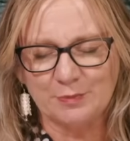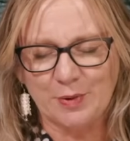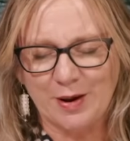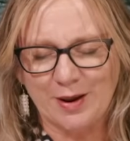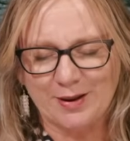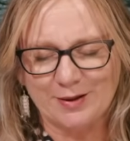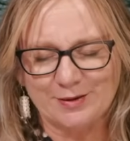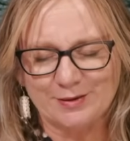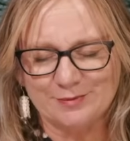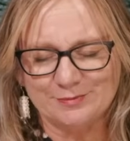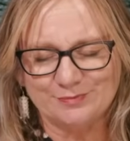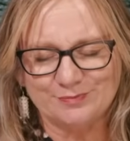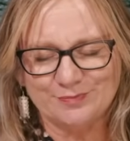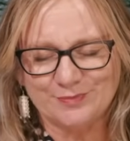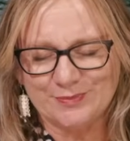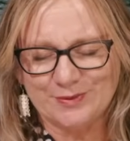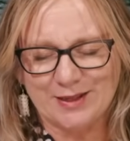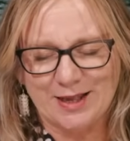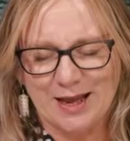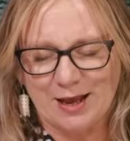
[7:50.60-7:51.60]
by
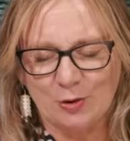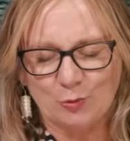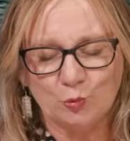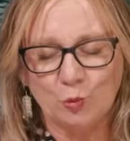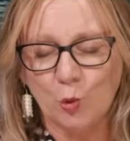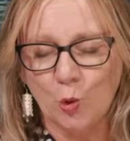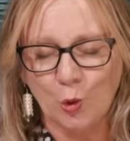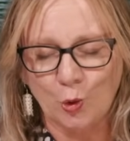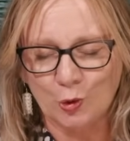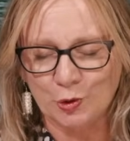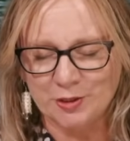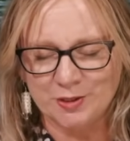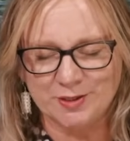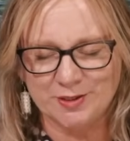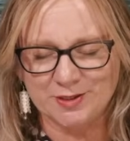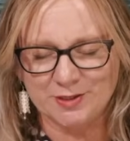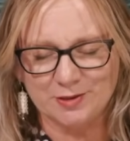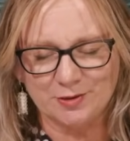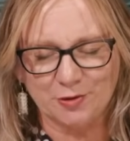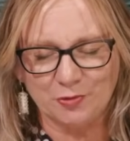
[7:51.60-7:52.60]

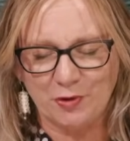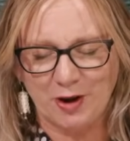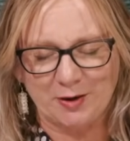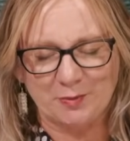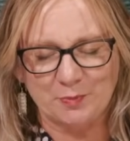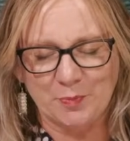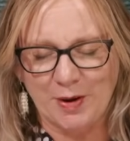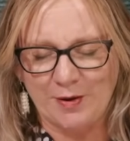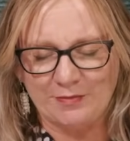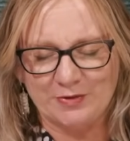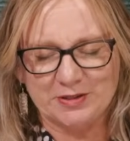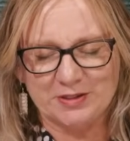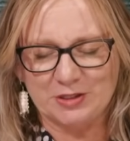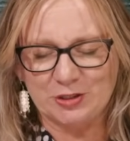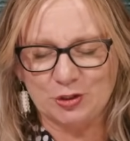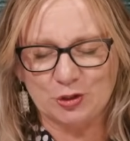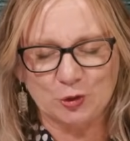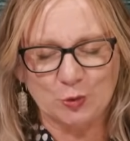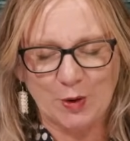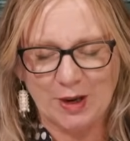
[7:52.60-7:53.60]
wars, threatened by the
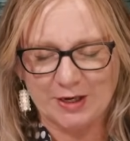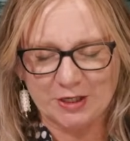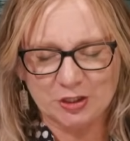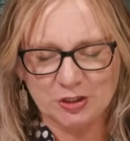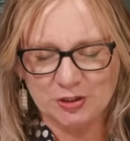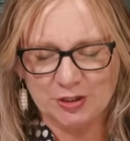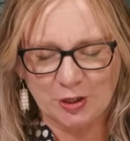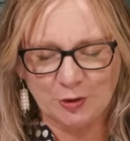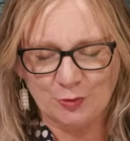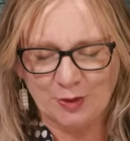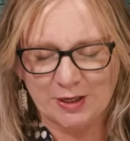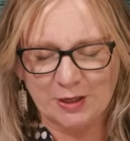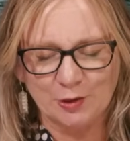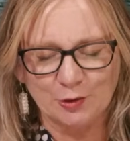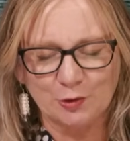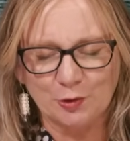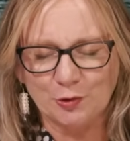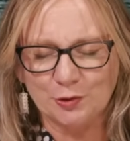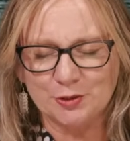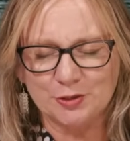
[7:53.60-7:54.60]
situation they're
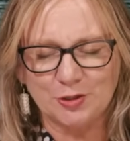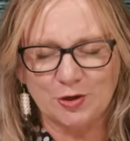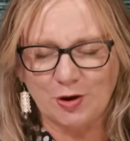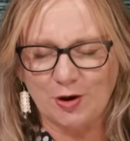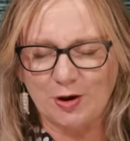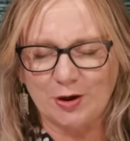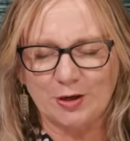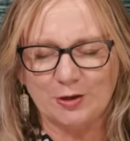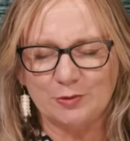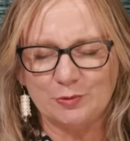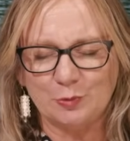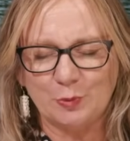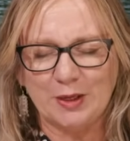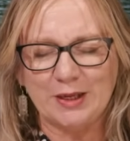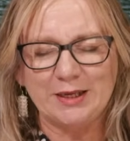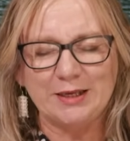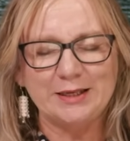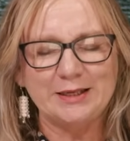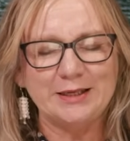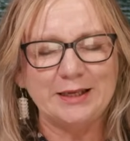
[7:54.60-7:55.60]
in. Lord God,
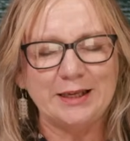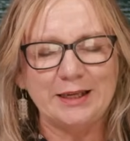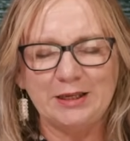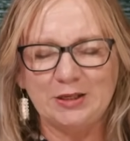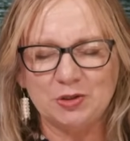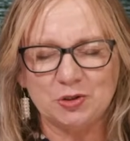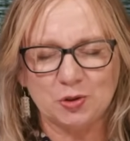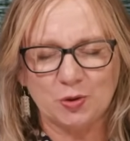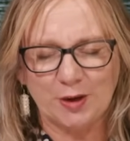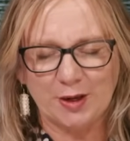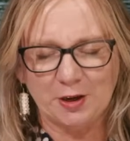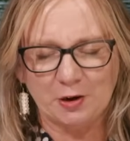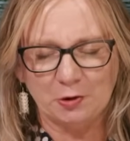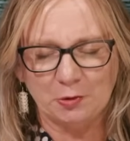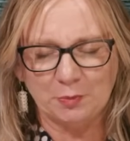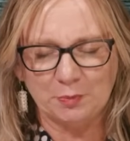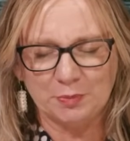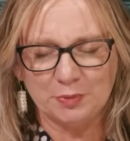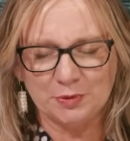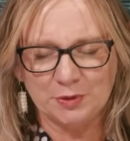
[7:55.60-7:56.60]
we need your
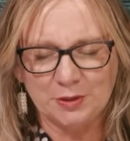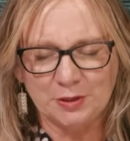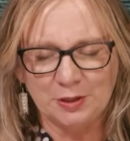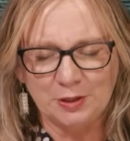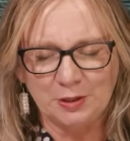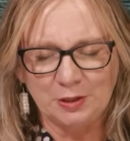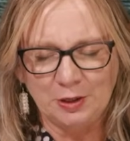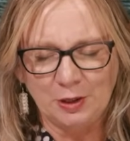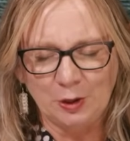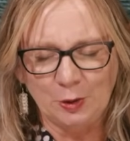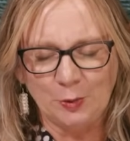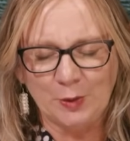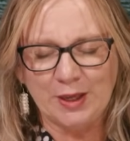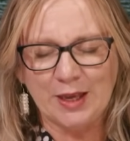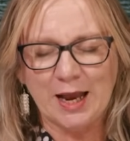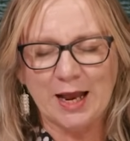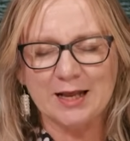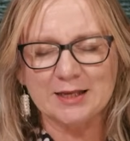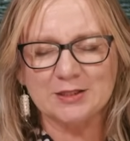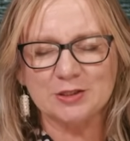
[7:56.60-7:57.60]
help.
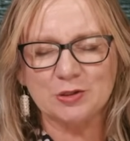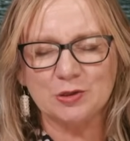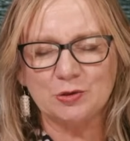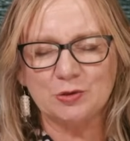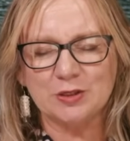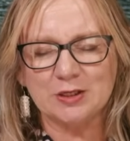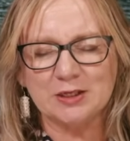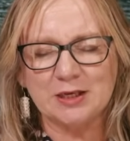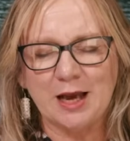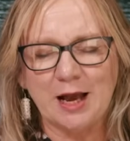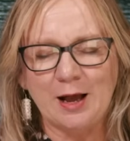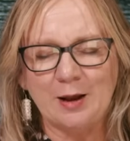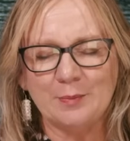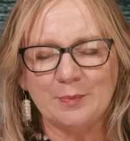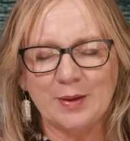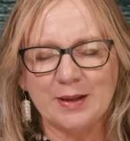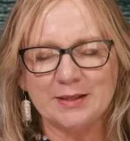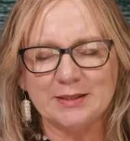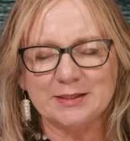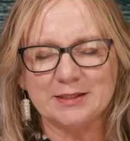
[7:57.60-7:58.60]
We ask you to
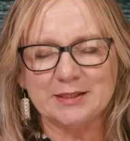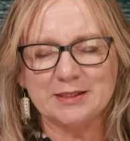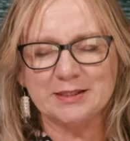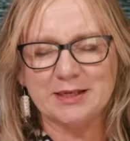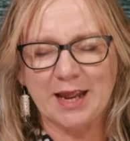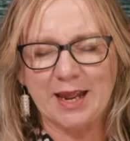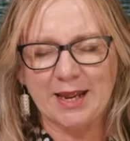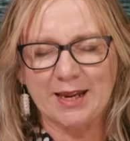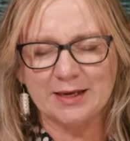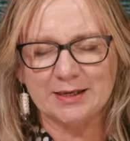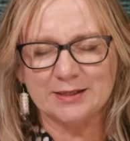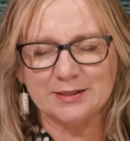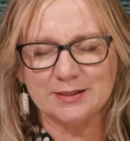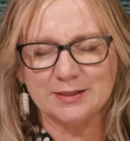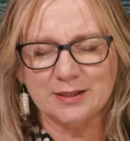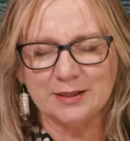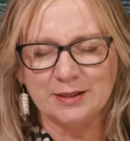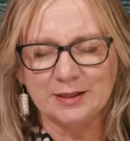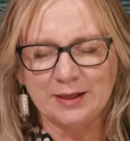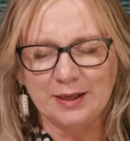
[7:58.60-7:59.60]
come and
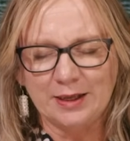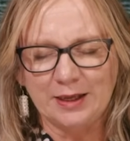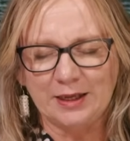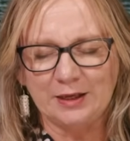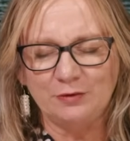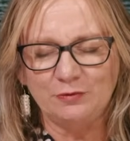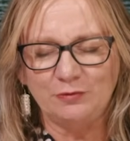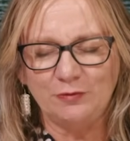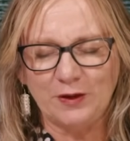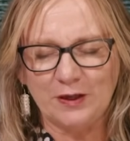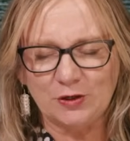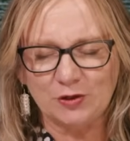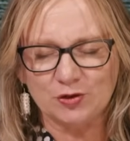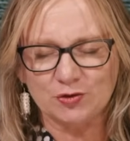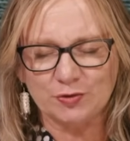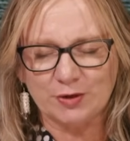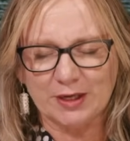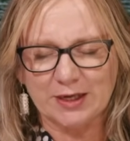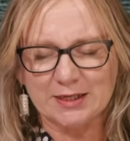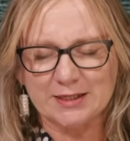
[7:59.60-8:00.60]
stand in
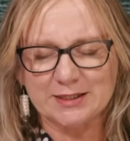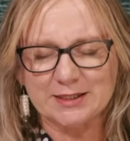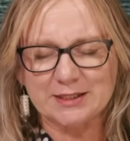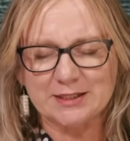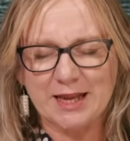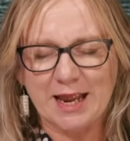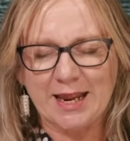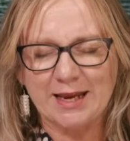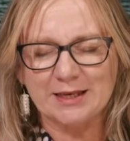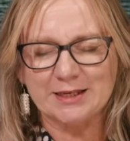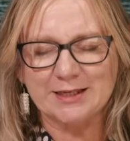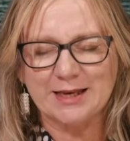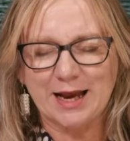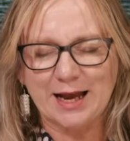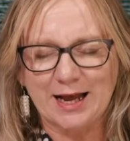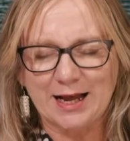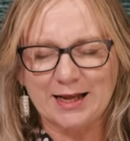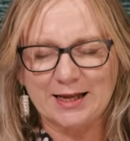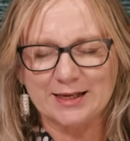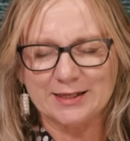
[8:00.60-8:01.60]
victory and stand
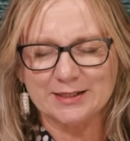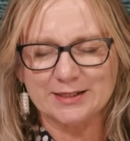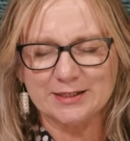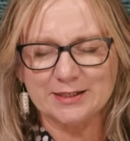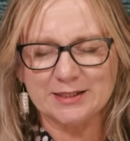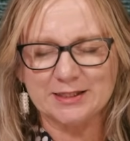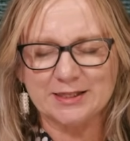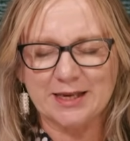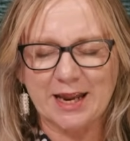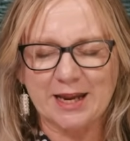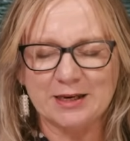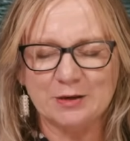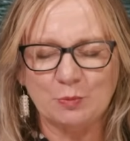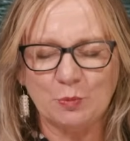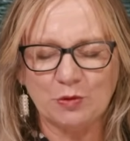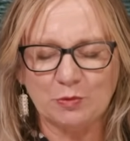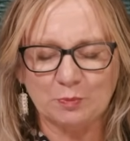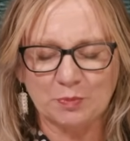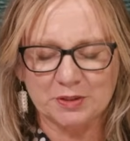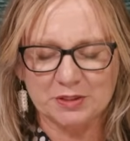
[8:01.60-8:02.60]
guard and
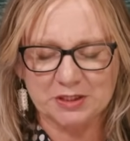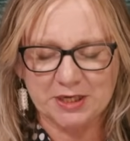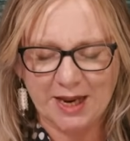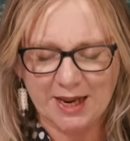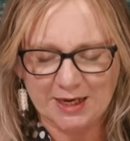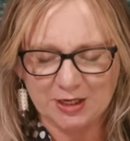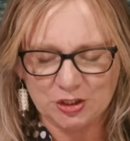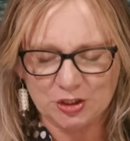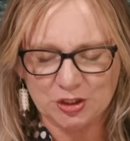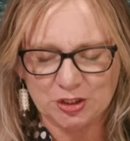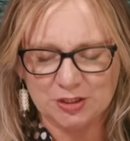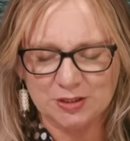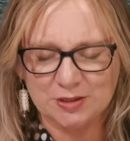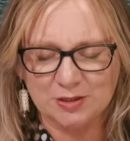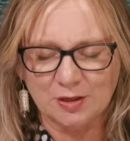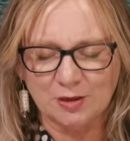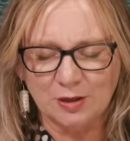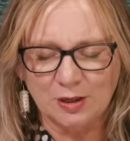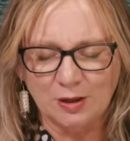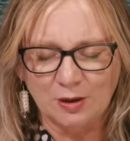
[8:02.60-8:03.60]
stand with
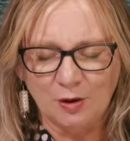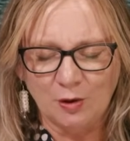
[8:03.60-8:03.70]
protection